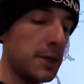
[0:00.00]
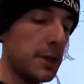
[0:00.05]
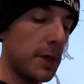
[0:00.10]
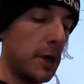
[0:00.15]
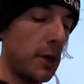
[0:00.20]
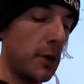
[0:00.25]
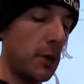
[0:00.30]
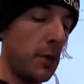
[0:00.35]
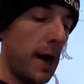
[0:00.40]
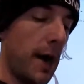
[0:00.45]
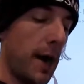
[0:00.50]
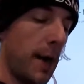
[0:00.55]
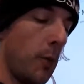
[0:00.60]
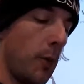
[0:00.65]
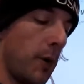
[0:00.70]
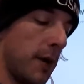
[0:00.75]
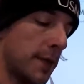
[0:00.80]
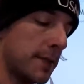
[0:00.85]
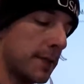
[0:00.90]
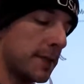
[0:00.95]
So
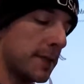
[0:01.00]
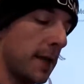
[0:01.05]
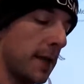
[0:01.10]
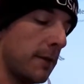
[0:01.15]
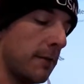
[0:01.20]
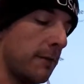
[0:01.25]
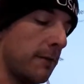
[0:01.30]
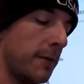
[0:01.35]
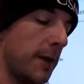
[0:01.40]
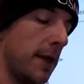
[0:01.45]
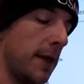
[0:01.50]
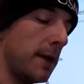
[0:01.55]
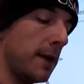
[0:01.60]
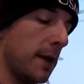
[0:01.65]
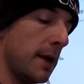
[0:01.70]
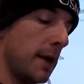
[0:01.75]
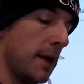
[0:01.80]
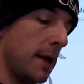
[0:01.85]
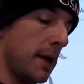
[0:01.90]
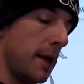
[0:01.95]
I wanted 10
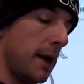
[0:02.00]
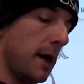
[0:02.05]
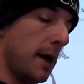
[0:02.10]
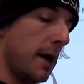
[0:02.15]
feet.